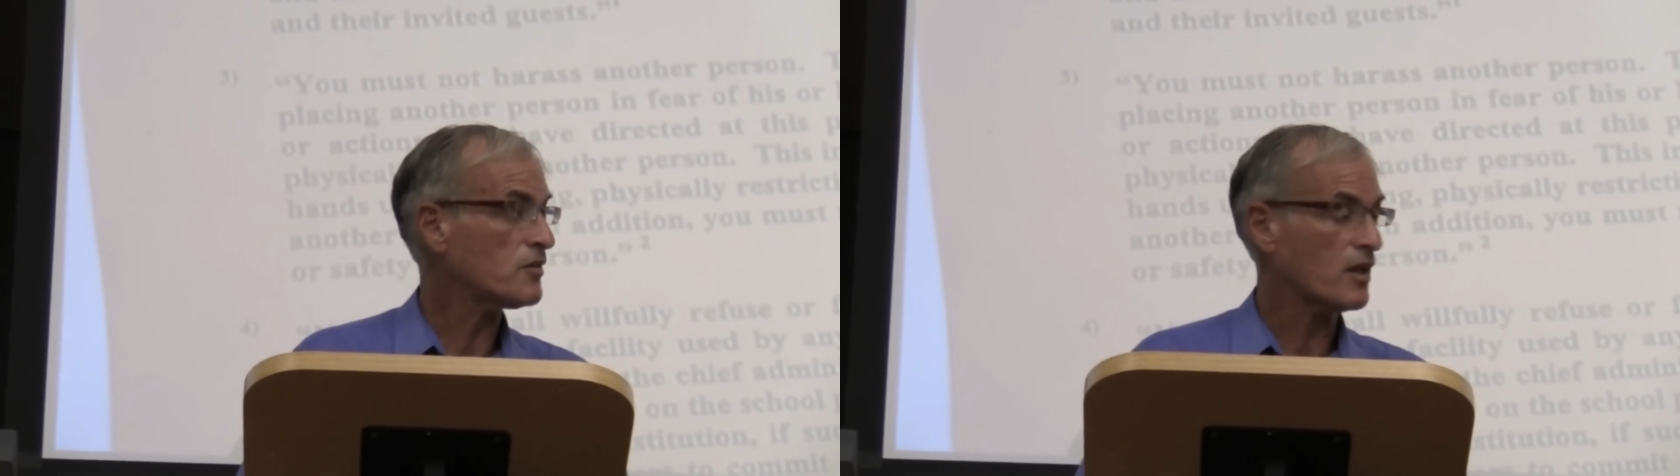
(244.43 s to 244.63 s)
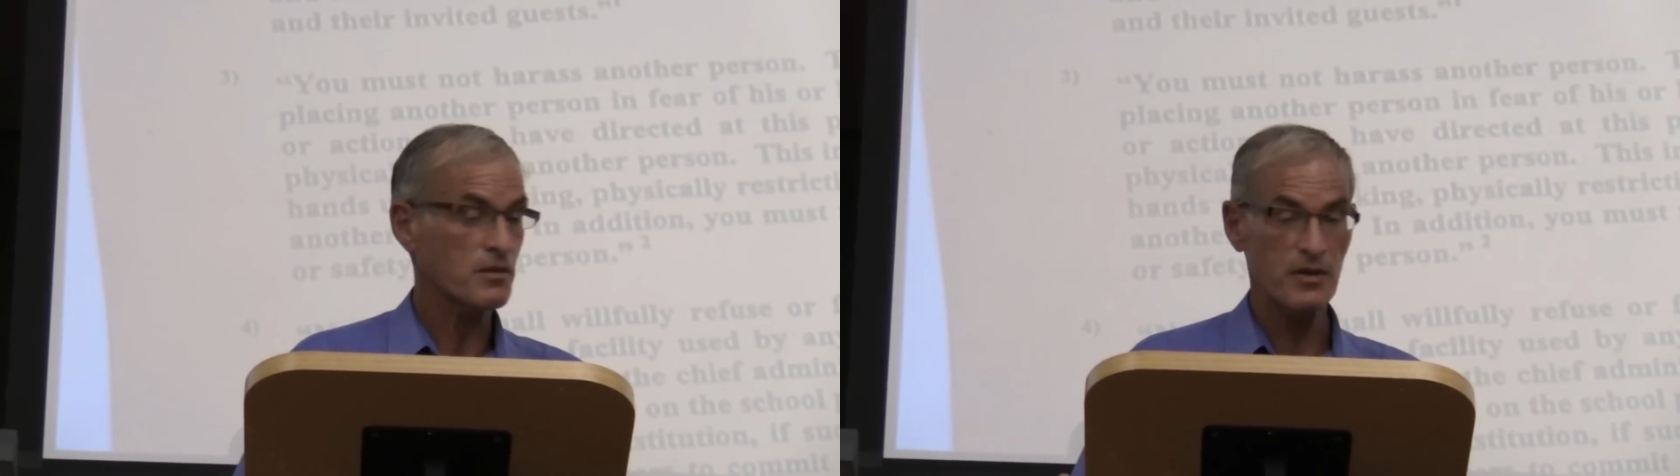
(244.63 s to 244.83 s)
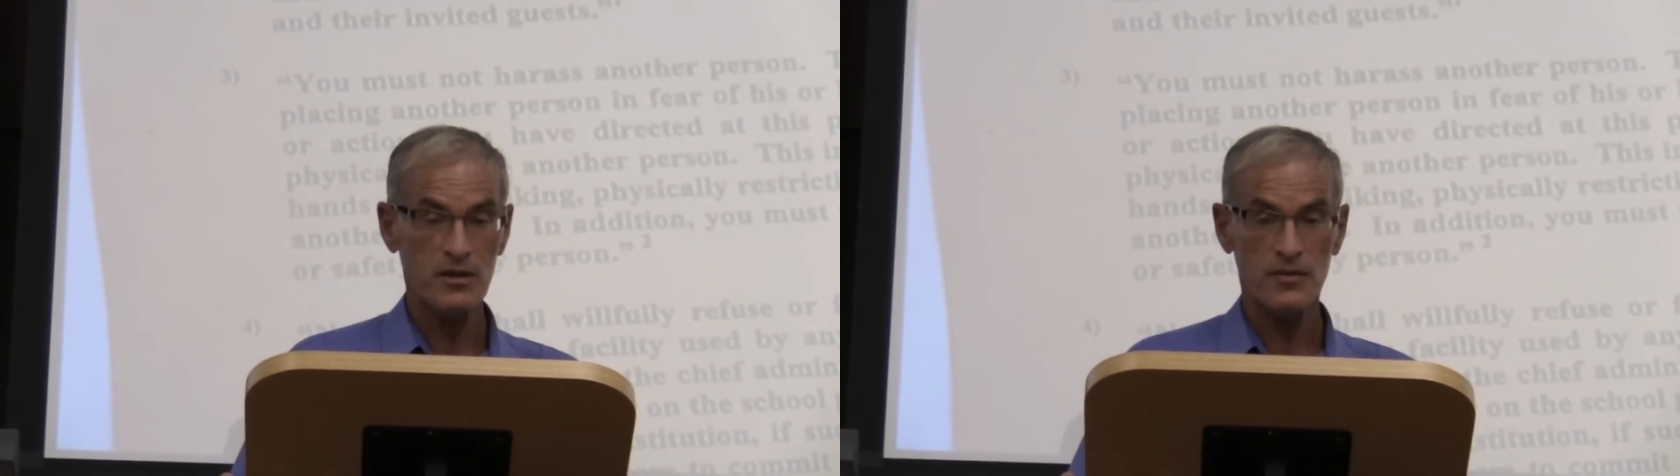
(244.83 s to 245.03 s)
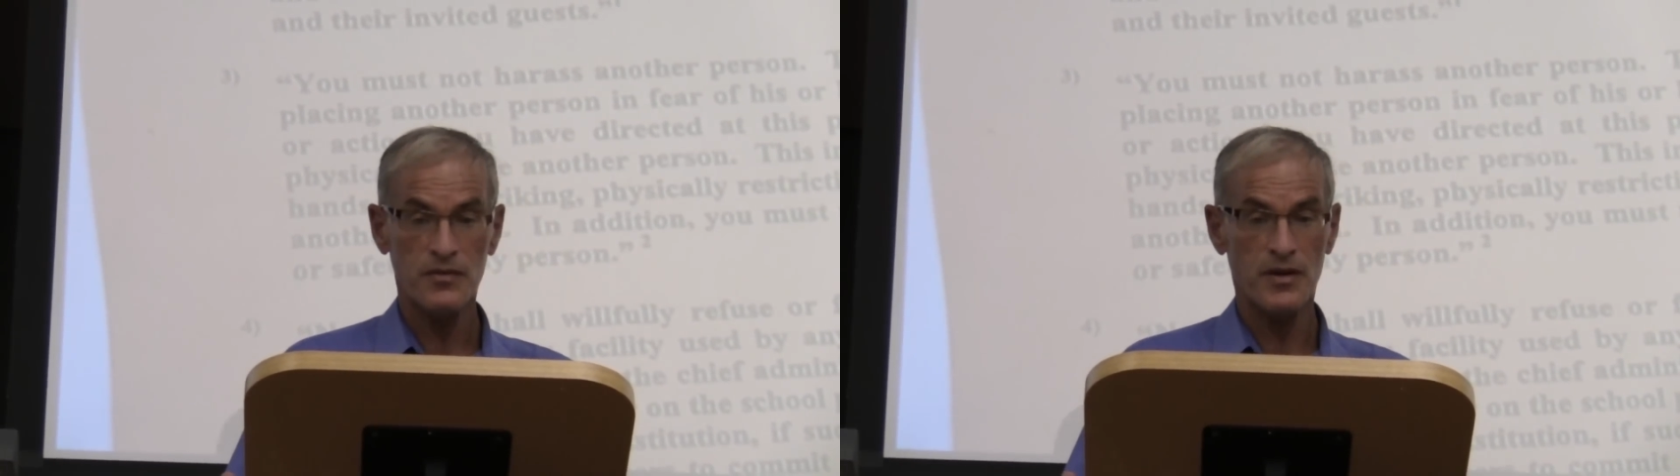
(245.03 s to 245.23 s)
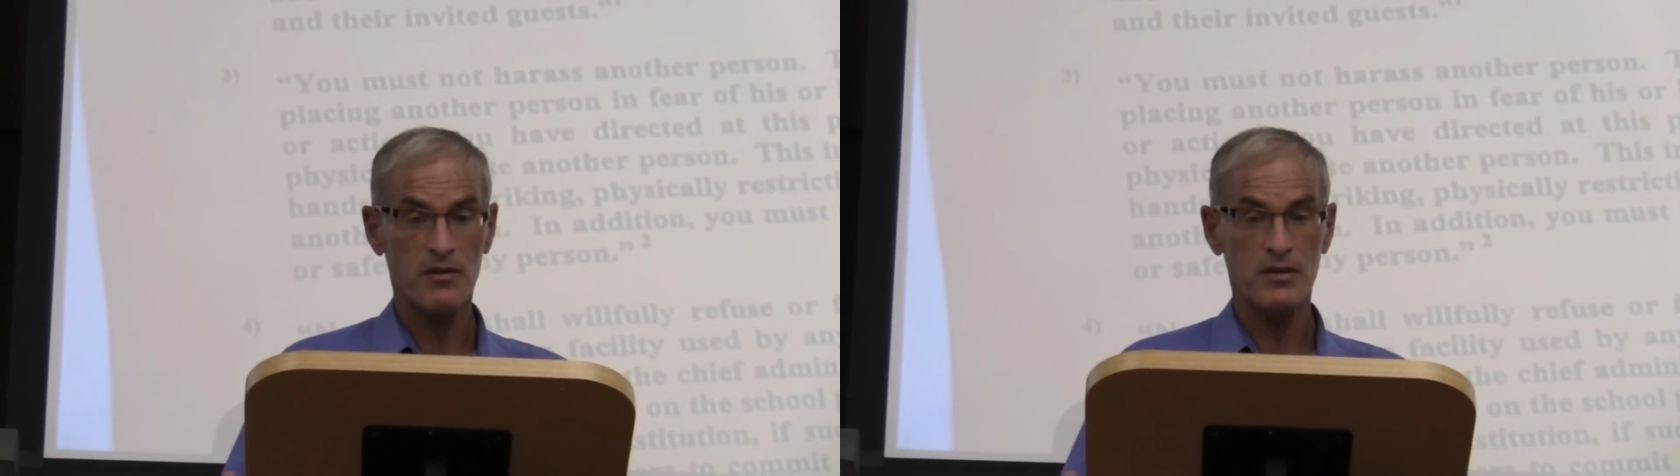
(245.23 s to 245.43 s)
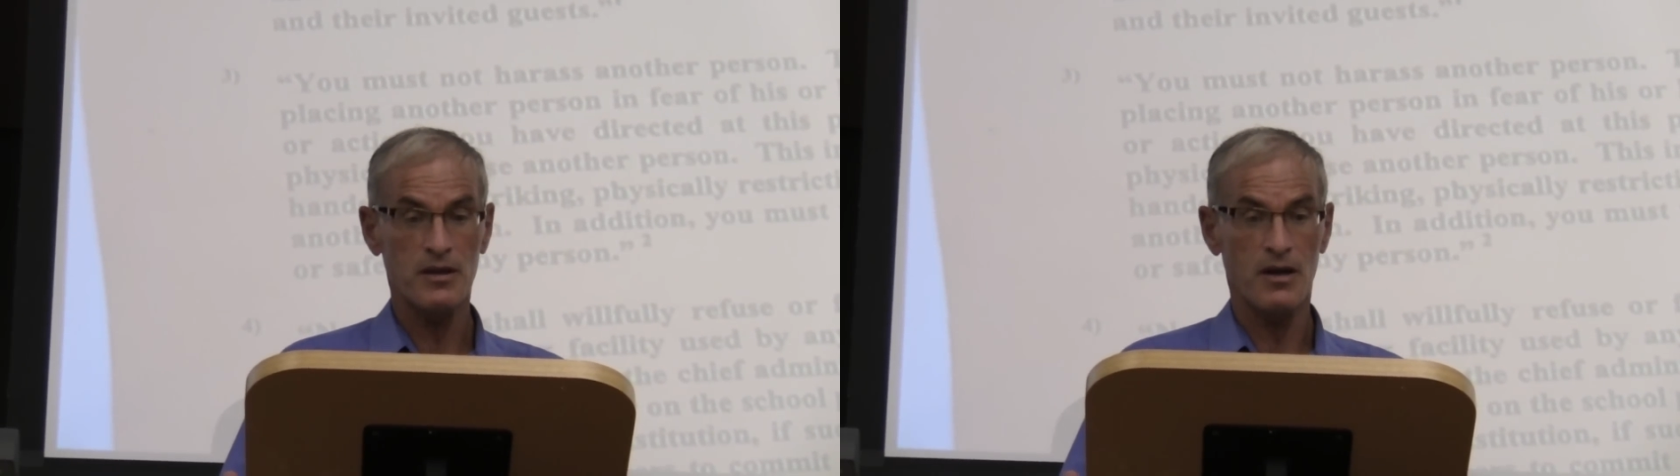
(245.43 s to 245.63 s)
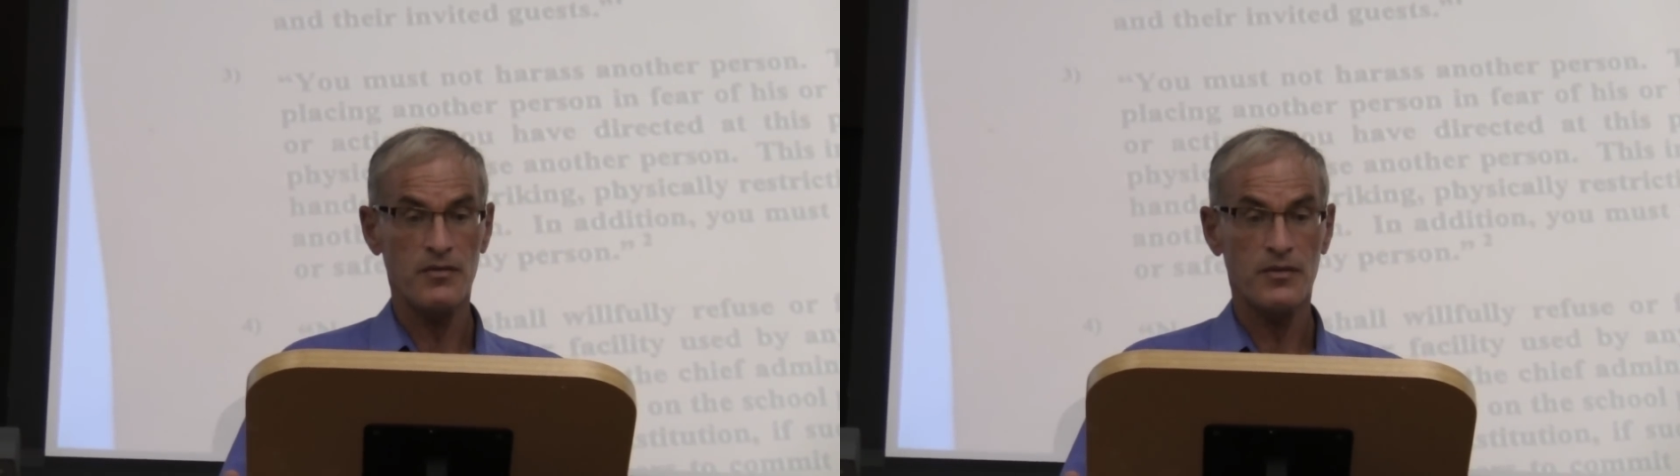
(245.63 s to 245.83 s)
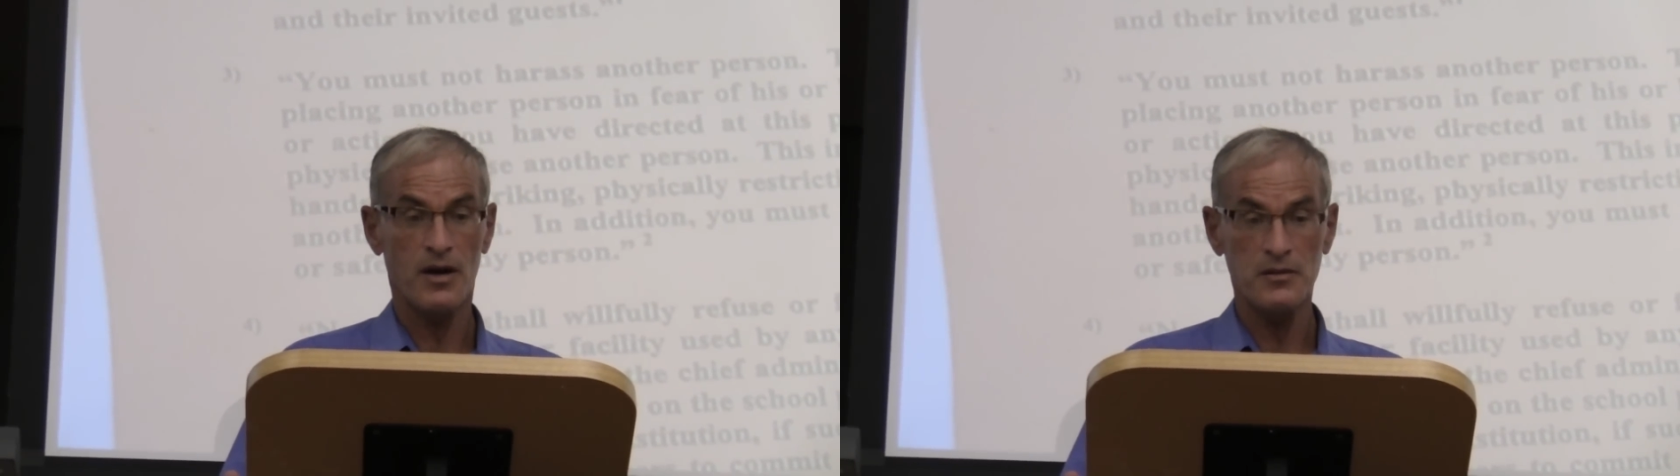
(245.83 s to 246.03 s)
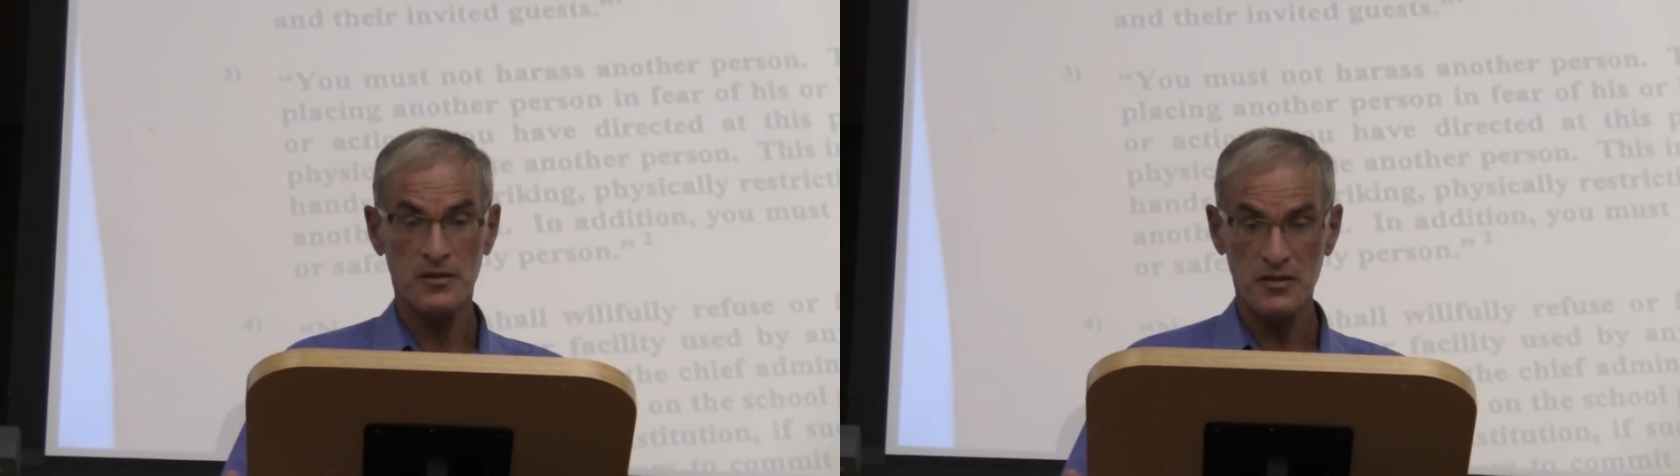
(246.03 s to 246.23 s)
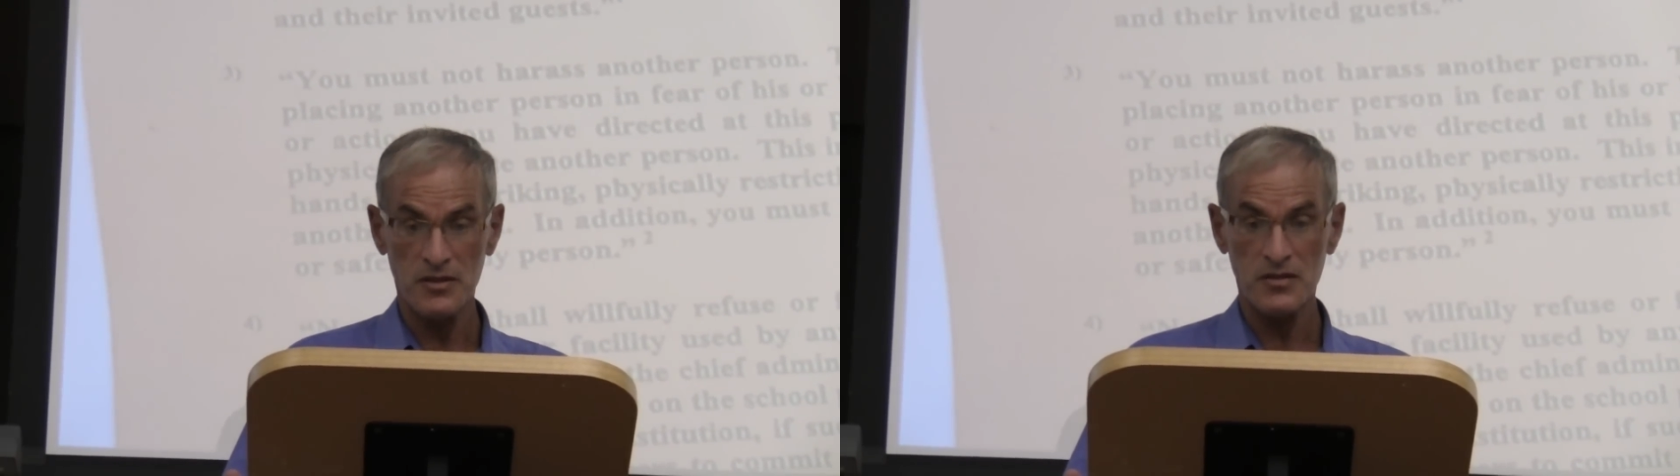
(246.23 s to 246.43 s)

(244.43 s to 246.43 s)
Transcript: settlement, fair enough, on the